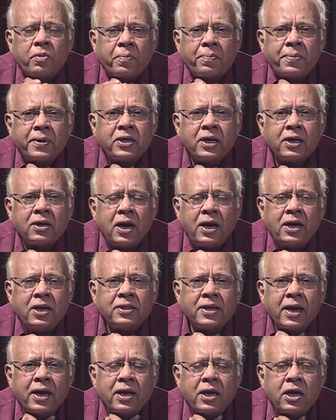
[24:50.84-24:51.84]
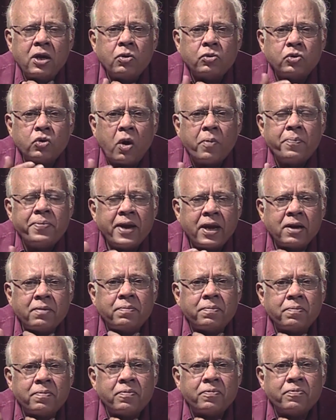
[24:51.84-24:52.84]
particularly the
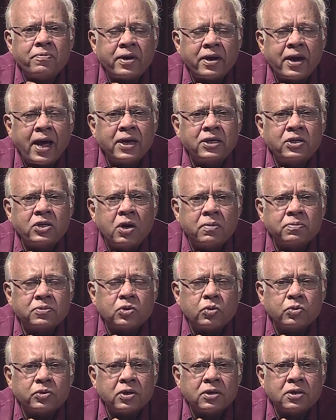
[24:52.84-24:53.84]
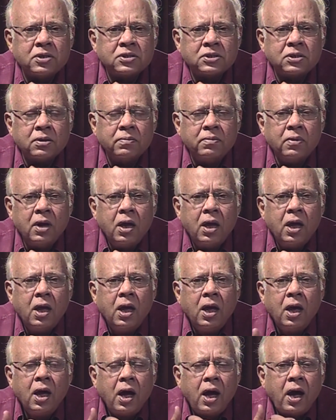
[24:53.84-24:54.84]
Utopian variety of socialism.
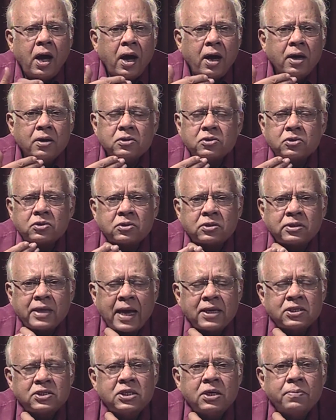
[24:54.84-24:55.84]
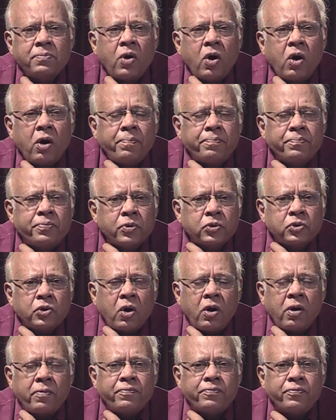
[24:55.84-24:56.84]
Saint-Simon,
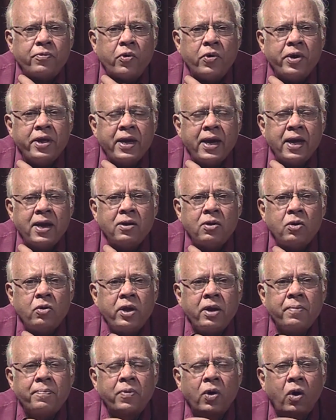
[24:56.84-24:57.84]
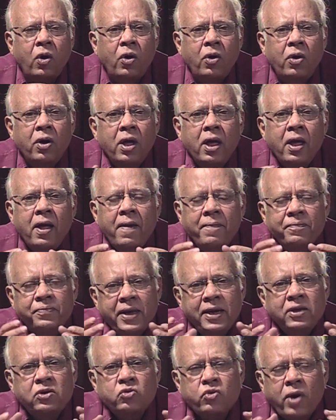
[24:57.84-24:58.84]
Proudhon, Fourier, Louis Blanc,
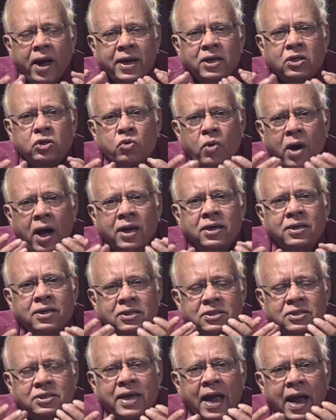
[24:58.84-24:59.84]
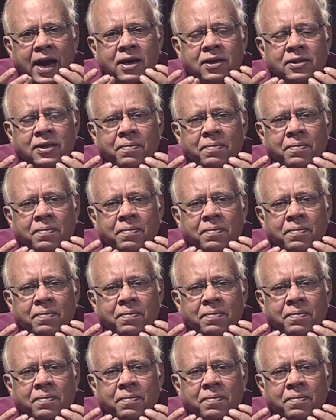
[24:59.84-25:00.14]
they tried to understand